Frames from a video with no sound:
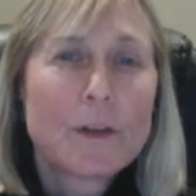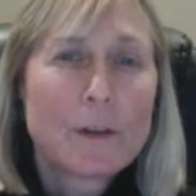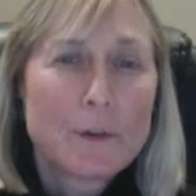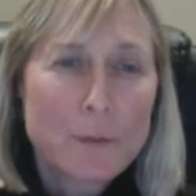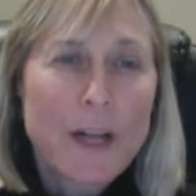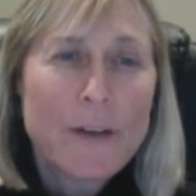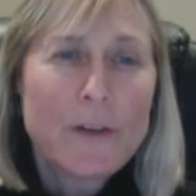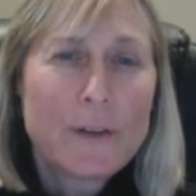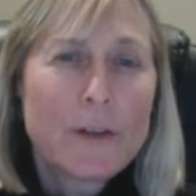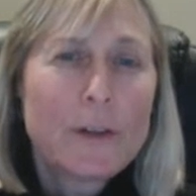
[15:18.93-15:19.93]

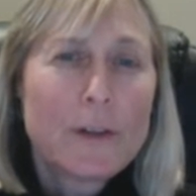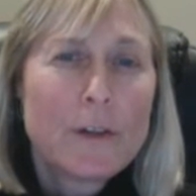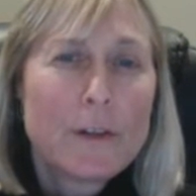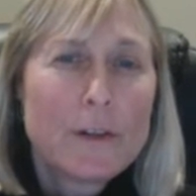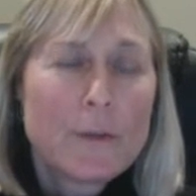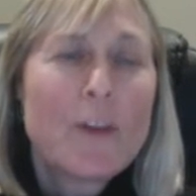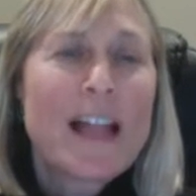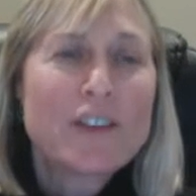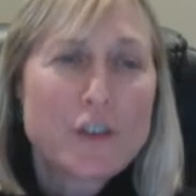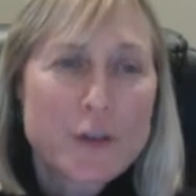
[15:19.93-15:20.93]
Right. Well,
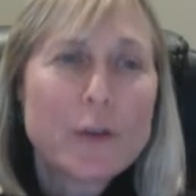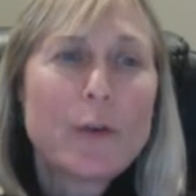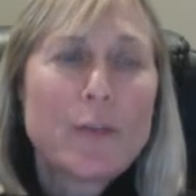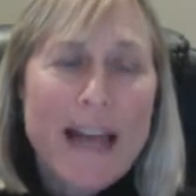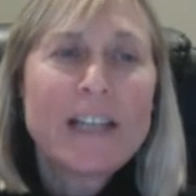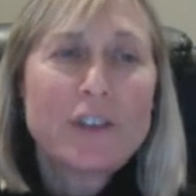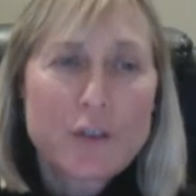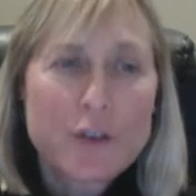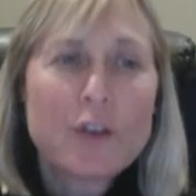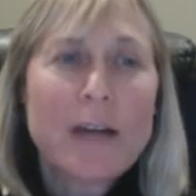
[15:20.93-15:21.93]
that's true. That is
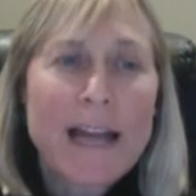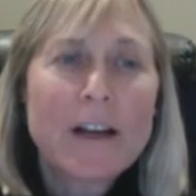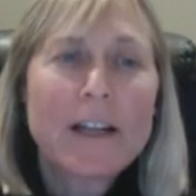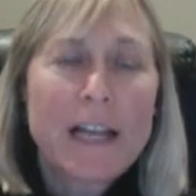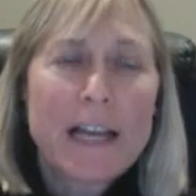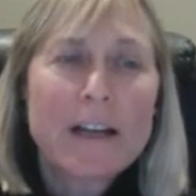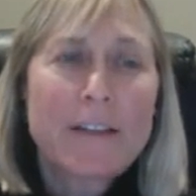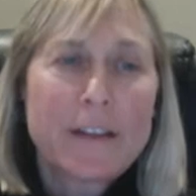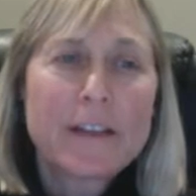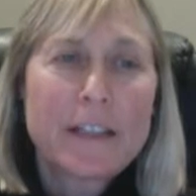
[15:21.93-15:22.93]
true. And I
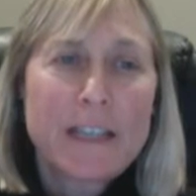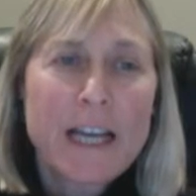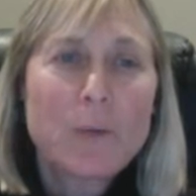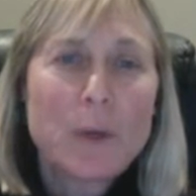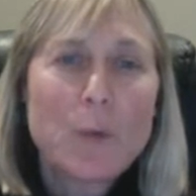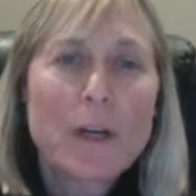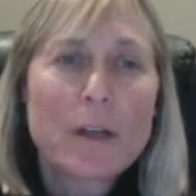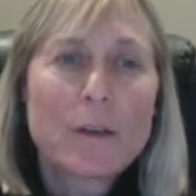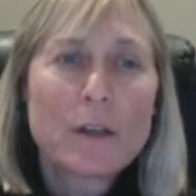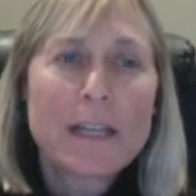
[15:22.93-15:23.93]
think, again, we want to
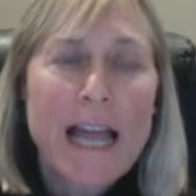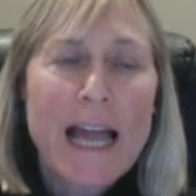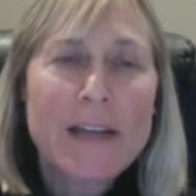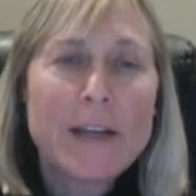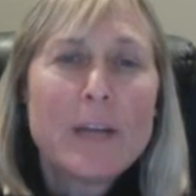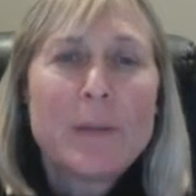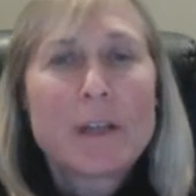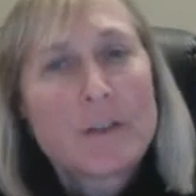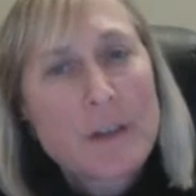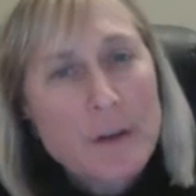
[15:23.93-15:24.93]
look at,
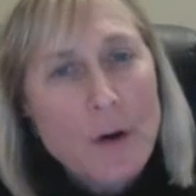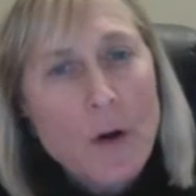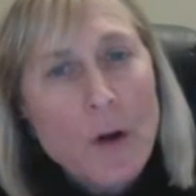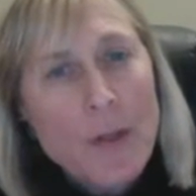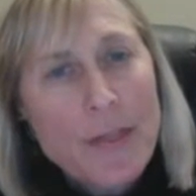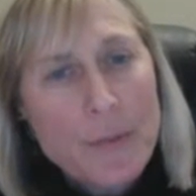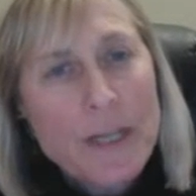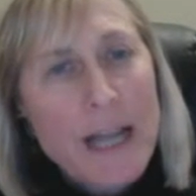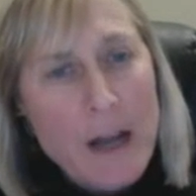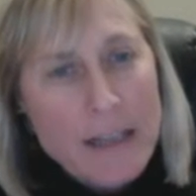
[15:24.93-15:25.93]
because all three
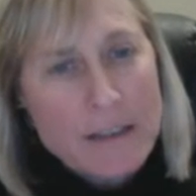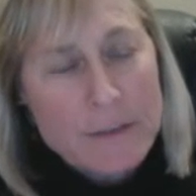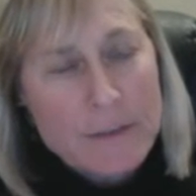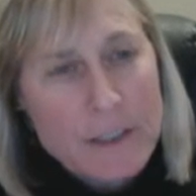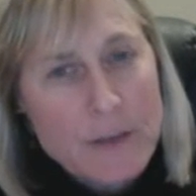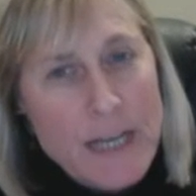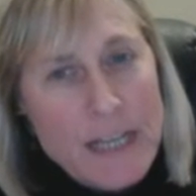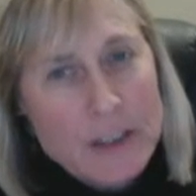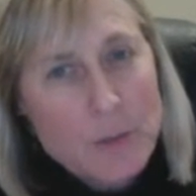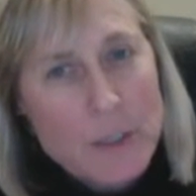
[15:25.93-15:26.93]
activities
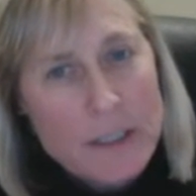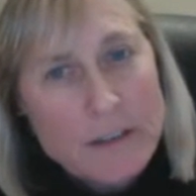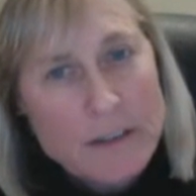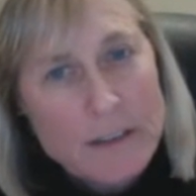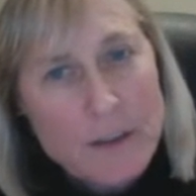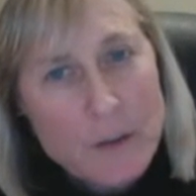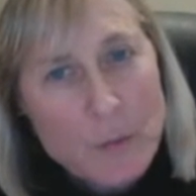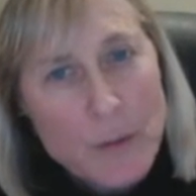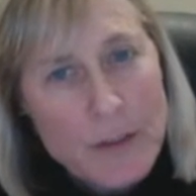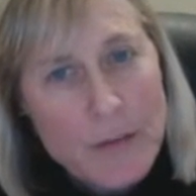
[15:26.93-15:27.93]
actually were considered
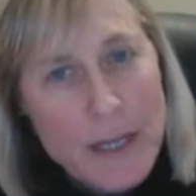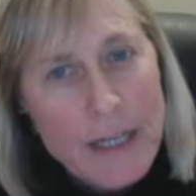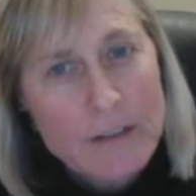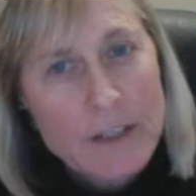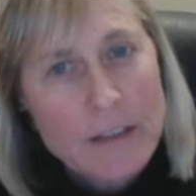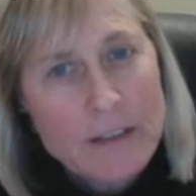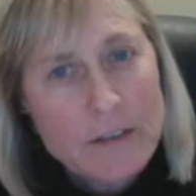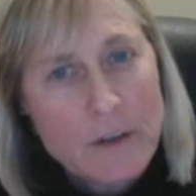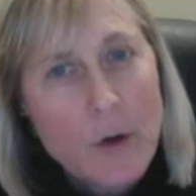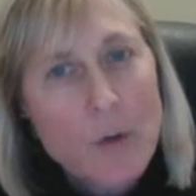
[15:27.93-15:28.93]
within the
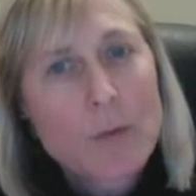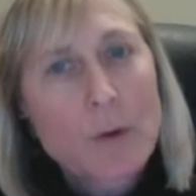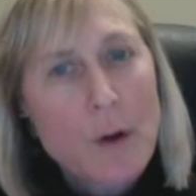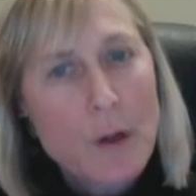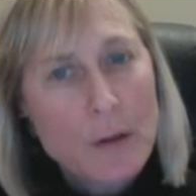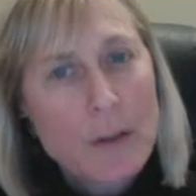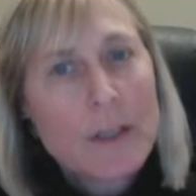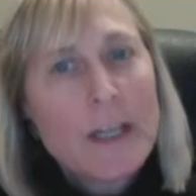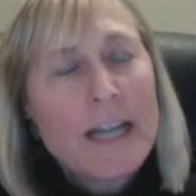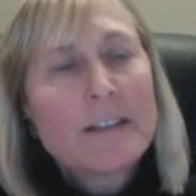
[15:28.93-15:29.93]
overall
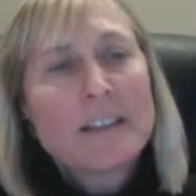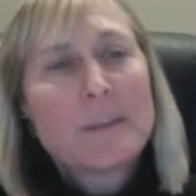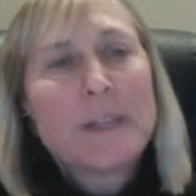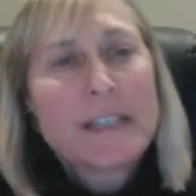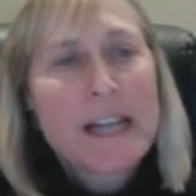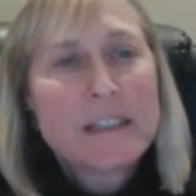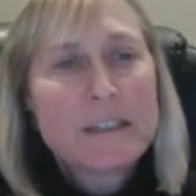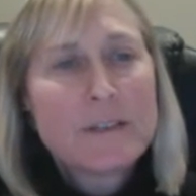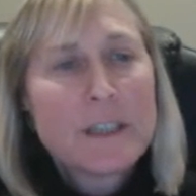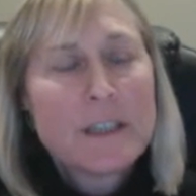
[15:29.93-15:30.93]
anti-Semitic
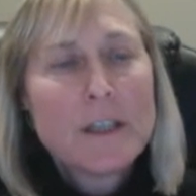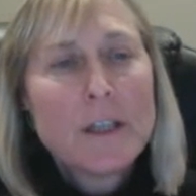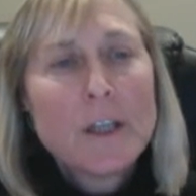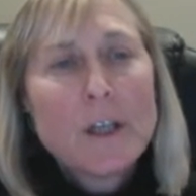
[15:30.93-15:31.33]
activity.